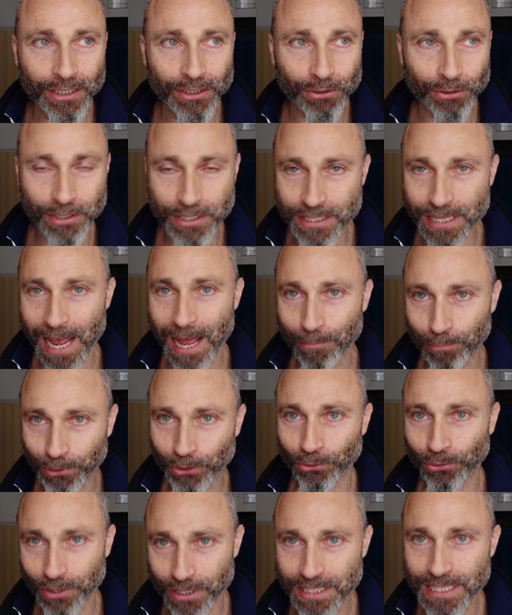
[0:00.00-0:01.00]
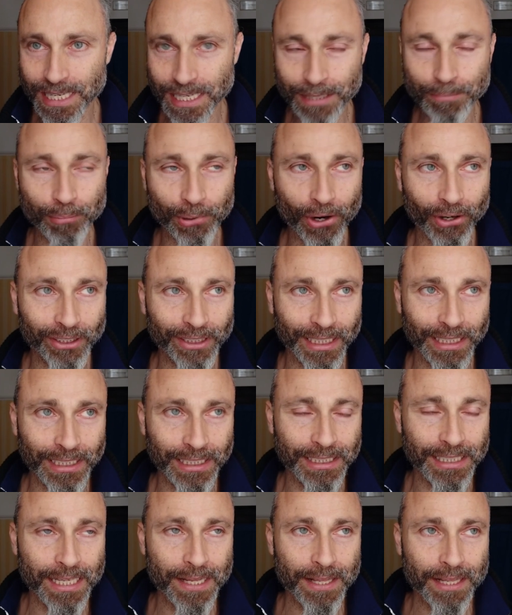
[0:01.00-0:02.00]
To the ZAP, to the zinc
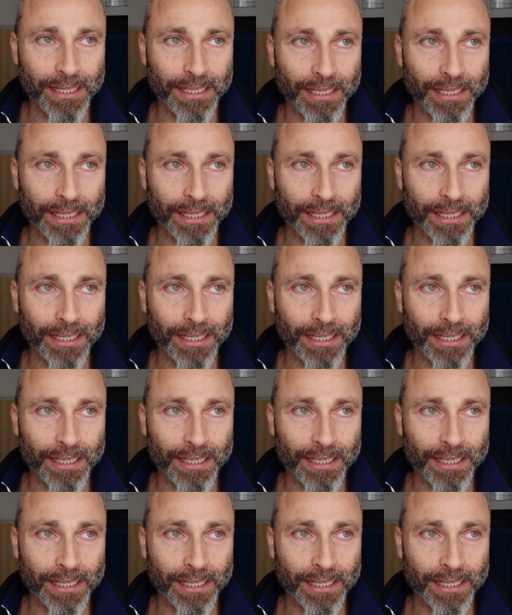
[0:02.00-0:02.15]
protein,